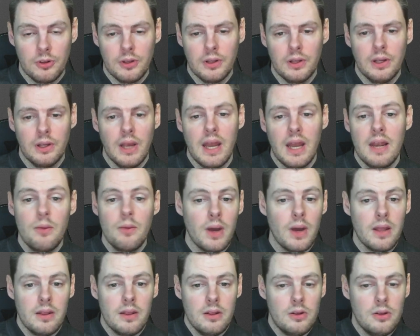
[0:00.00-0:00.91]

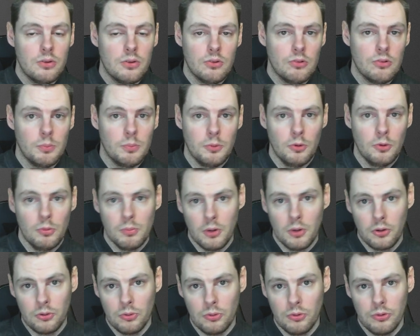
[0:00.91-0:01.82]
Anywhere that you can support
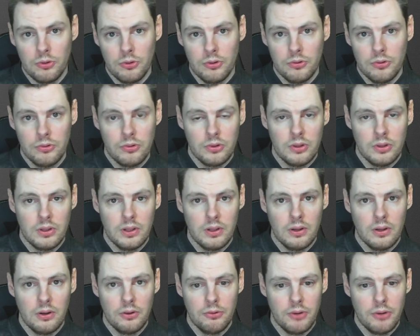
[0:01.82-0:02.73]
mod authors,
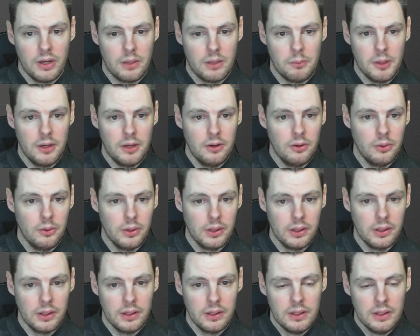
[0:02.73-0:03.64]
I'd recommend doing
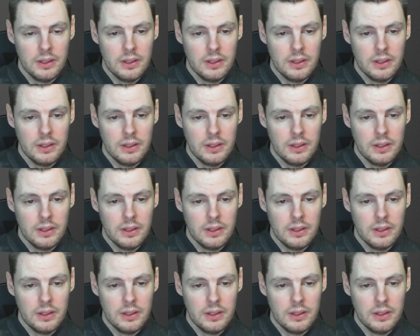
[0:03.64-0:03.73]
it,